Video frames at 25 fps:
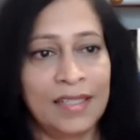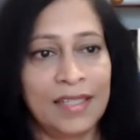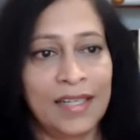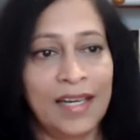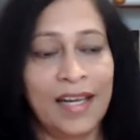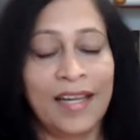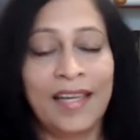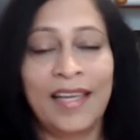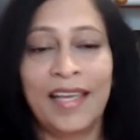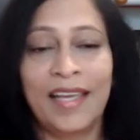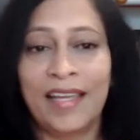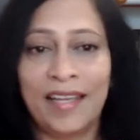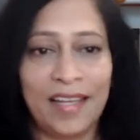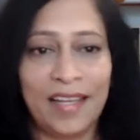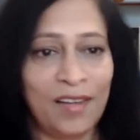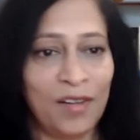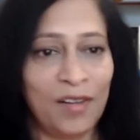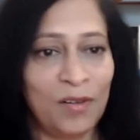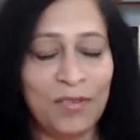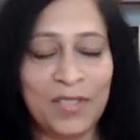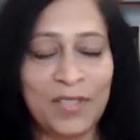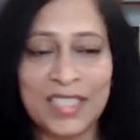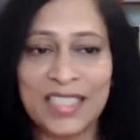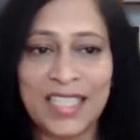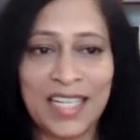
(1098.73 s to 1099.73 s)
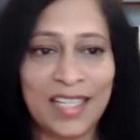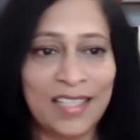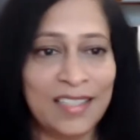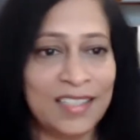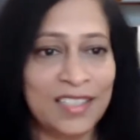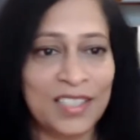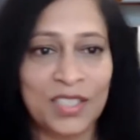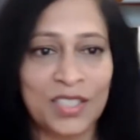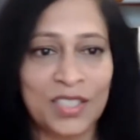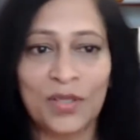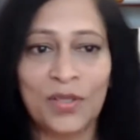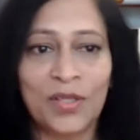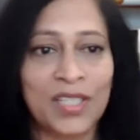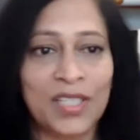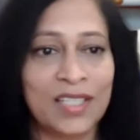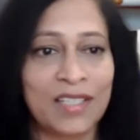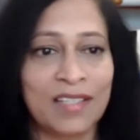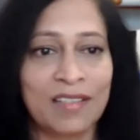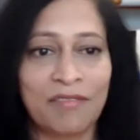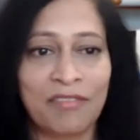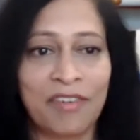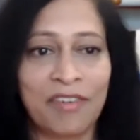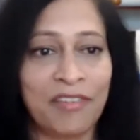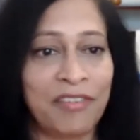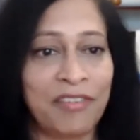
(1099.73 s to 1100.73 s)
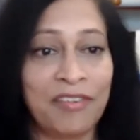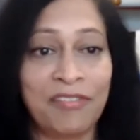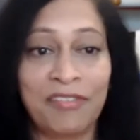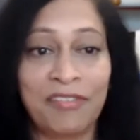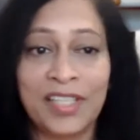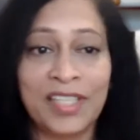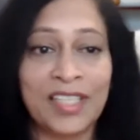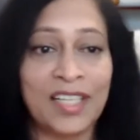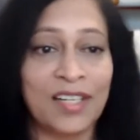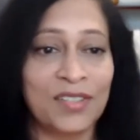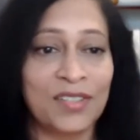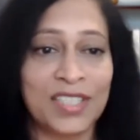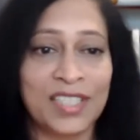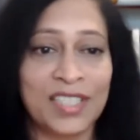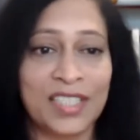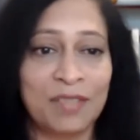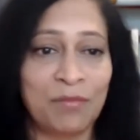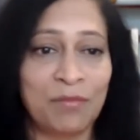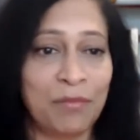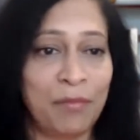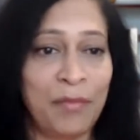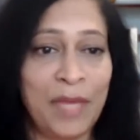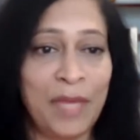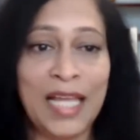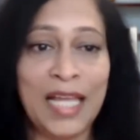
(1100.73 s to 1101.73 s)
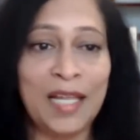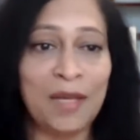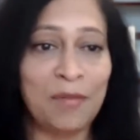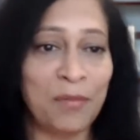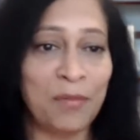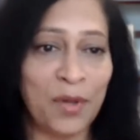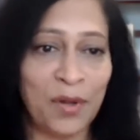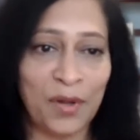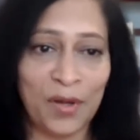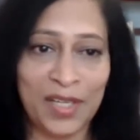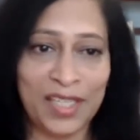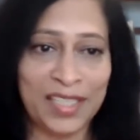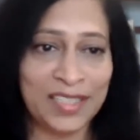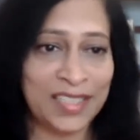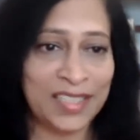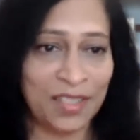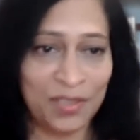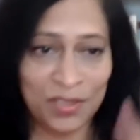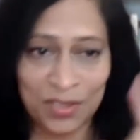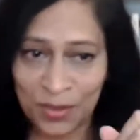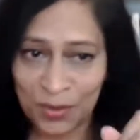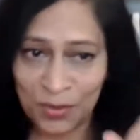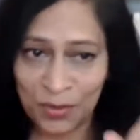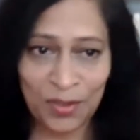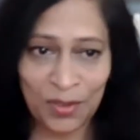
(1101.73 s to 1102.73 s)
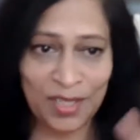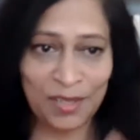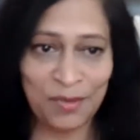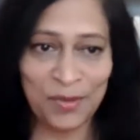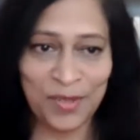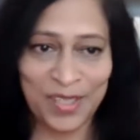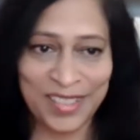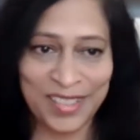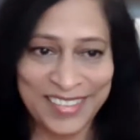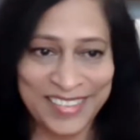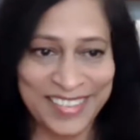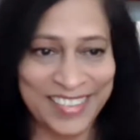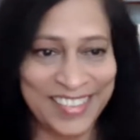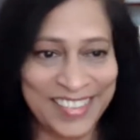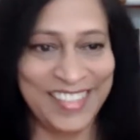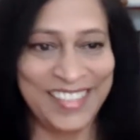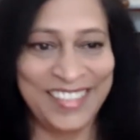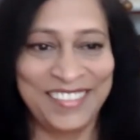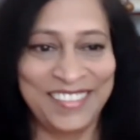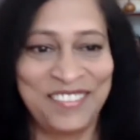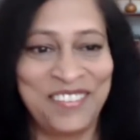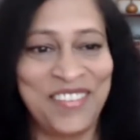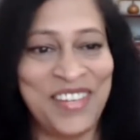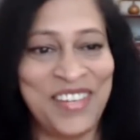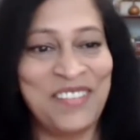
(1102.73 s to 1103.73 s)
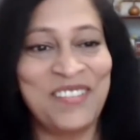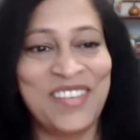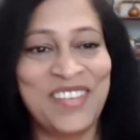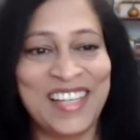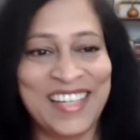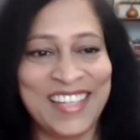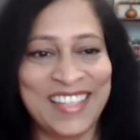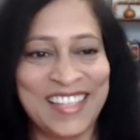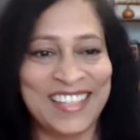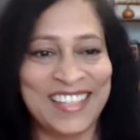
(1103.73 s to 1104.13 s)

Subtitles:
Again, I always tell the story that for 50,000 male employees, I was the only one female in